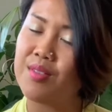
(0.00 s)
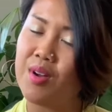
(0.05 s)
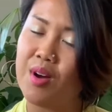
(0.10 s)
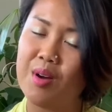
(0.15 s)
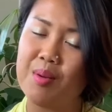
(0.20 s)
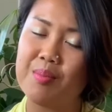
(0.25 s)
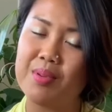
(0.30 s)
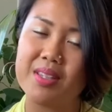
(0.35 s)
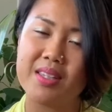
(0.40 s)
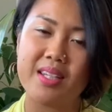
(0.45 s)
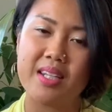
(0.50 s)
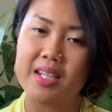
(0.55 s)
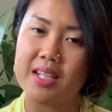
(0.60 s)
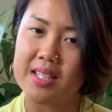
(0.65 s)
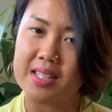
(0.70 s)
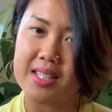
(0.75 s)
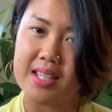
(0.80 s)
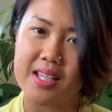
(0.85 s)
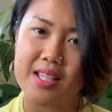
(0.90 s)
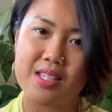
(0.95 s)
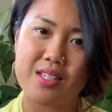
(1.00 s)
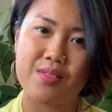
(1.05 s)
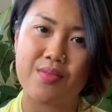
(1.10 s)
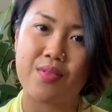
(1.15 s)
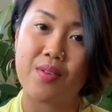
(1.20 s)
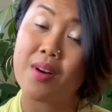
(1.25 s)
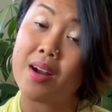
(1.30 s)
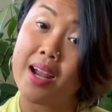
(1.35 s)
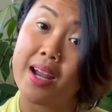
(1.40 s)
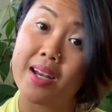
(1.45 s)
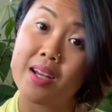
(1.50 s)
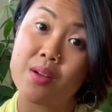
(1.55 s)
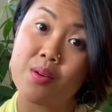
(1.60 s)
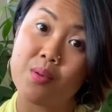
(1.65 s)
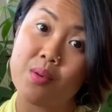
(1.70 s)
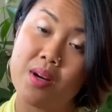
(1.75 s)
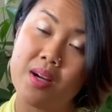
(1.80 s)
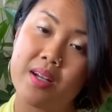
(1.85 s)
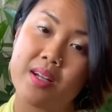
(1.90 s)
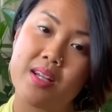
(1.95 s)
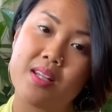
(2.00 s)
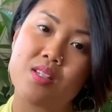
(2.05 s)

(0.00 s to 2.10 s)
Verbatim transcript: not been the easiest for anyone.